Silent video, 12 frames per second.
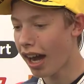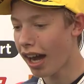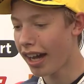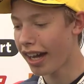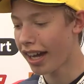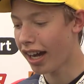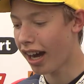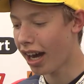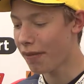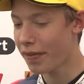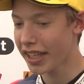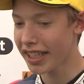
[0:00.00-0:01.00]

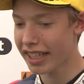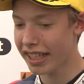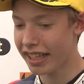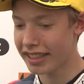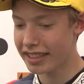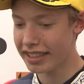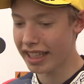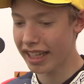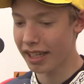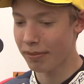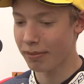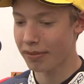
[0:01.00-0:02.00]
I think
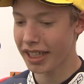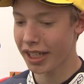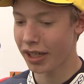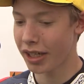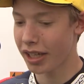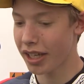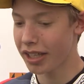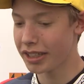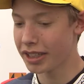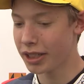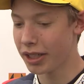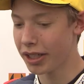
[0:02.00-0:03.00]
that you know,
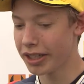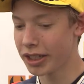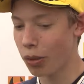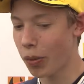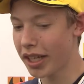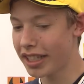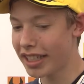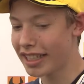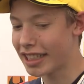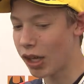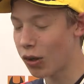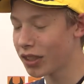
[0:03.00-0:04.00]
to win,
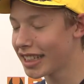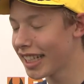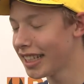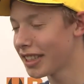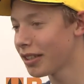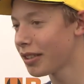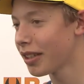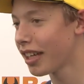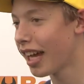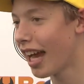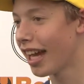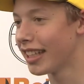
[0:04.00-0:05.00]
it's a long season,
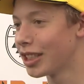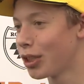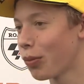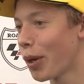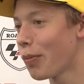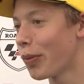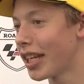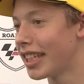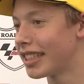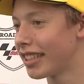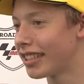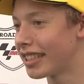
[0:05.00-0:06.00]
and to win we need
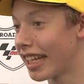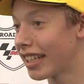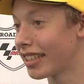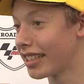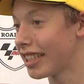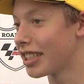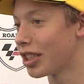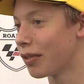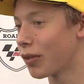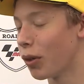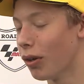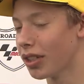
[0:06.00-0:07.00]
to stay consistent,
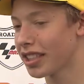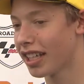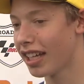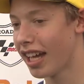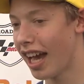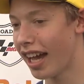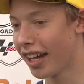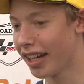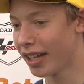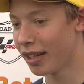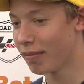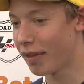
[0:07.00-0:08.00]
of course.
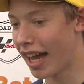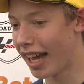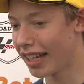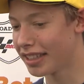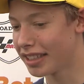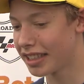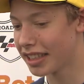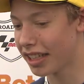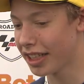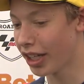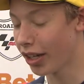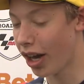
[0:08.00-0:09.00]
And
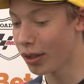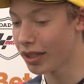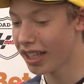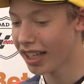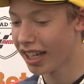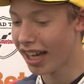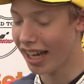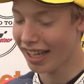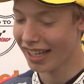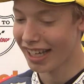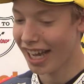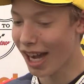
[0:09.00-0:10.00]
you know,
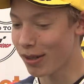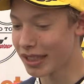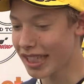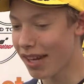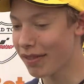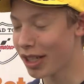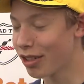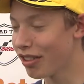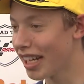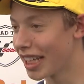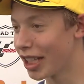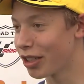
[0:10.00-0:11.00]
I was having a
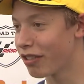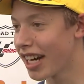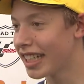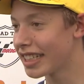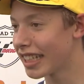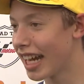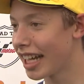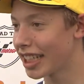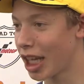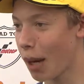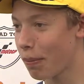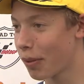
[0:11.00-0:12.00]
really good race. I had a
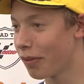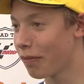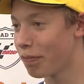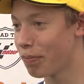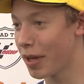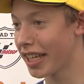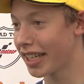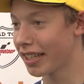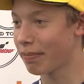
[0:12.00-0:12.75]
couple of big